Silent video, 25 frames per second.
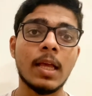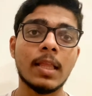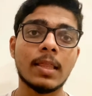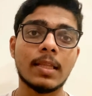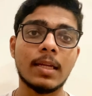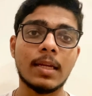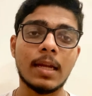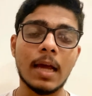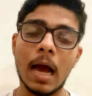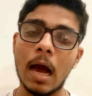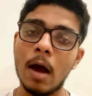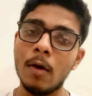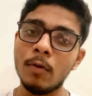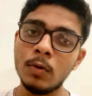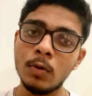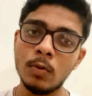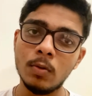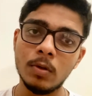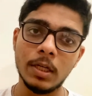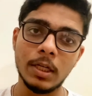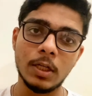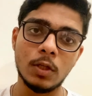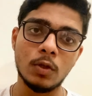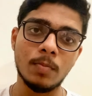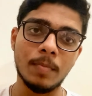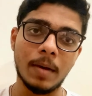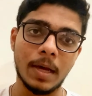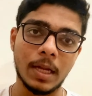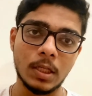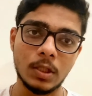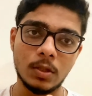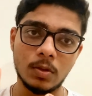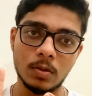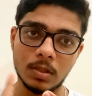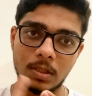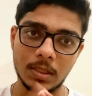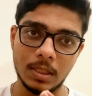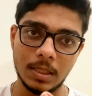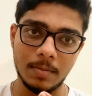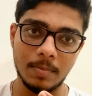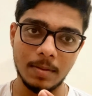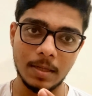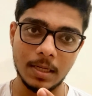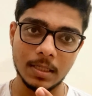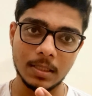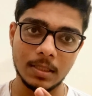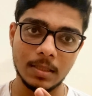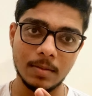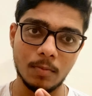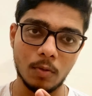that how you need to manage your
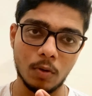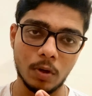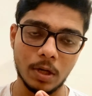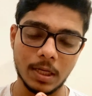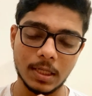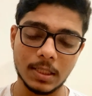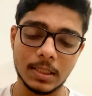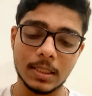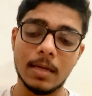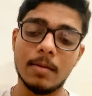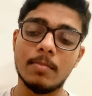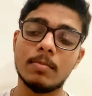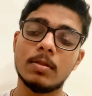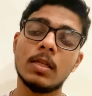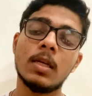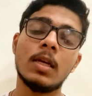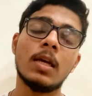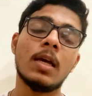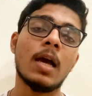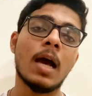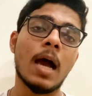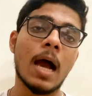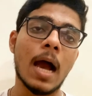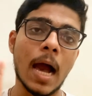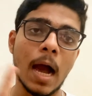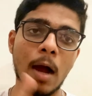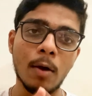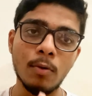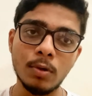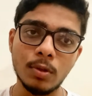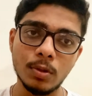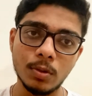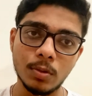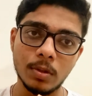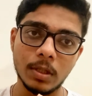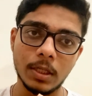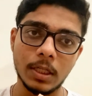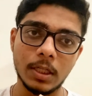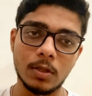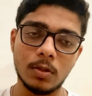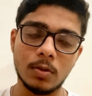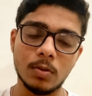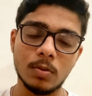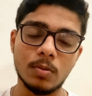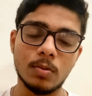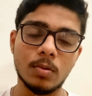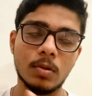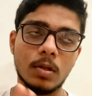CBSE board exams, how do you need to